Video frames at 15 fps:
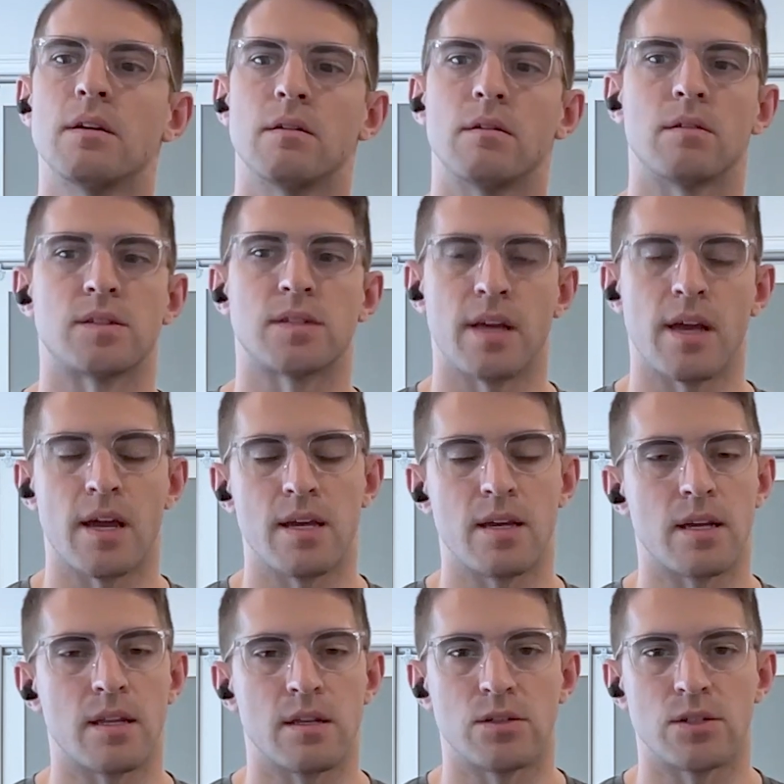and they'll say, "Hey,
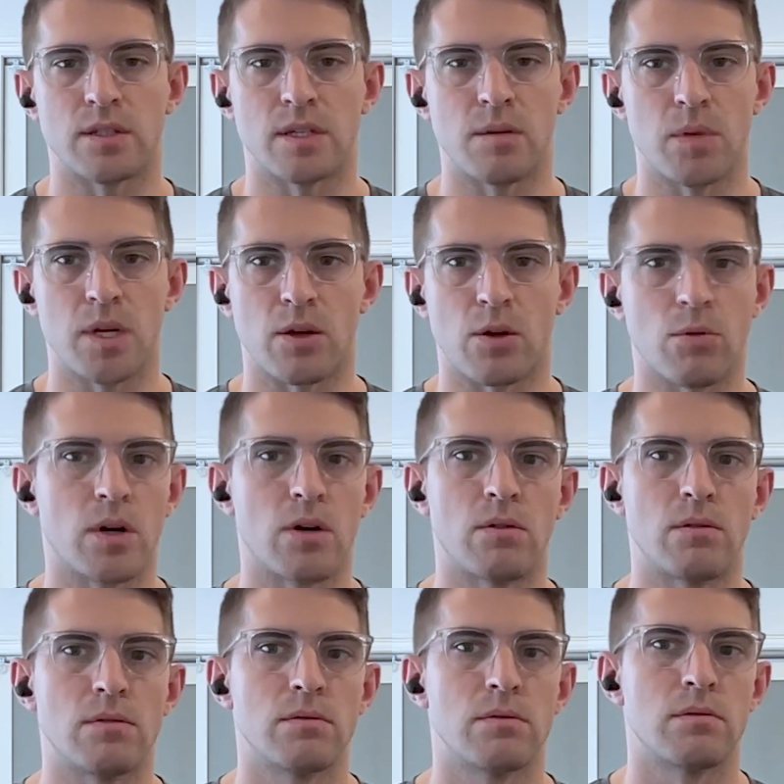can you just give me a
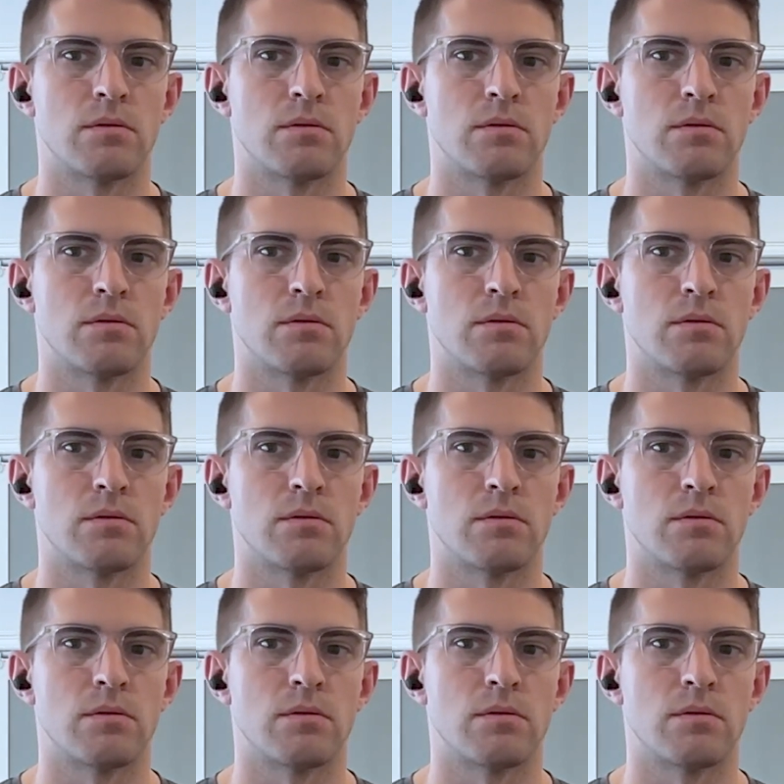quote?"